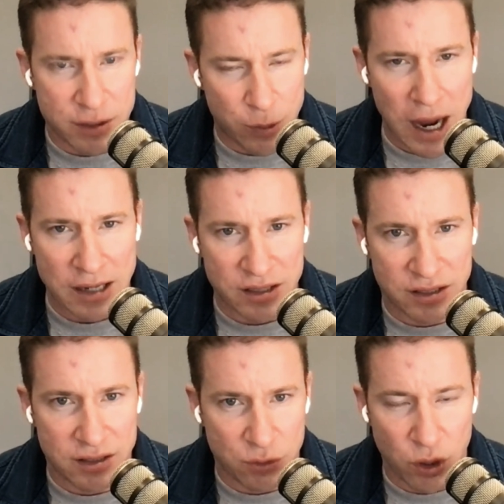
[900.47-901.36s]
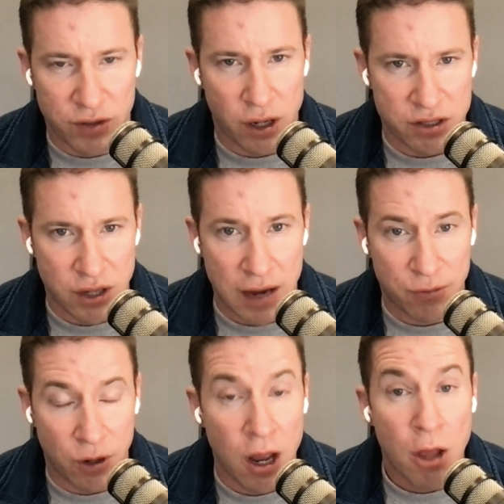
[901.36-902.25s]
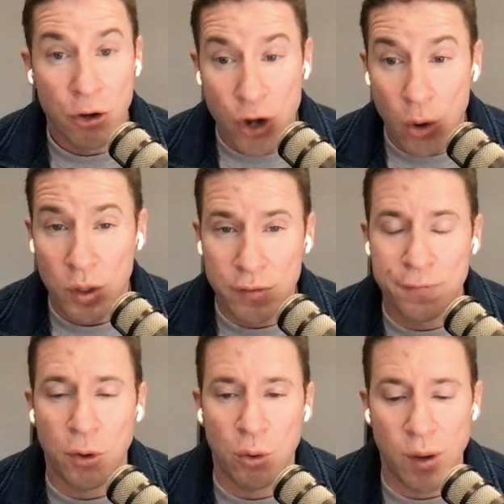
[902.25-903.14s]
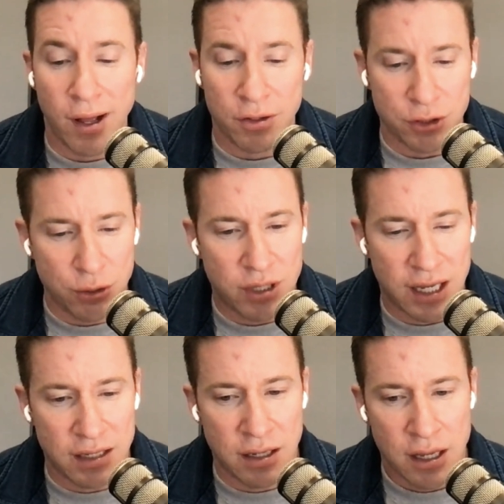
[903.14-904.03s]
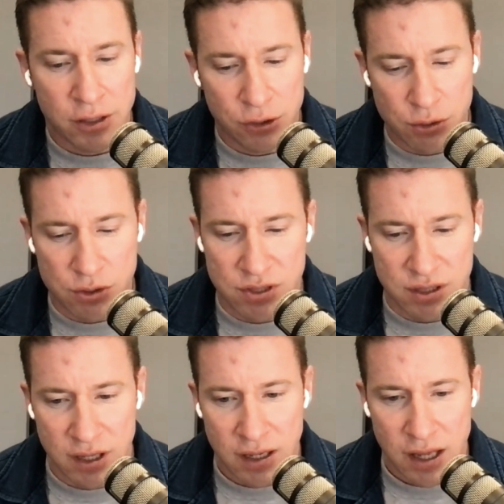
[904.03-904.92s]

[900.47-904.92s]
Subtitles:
these practices with our software, knowing full well you can use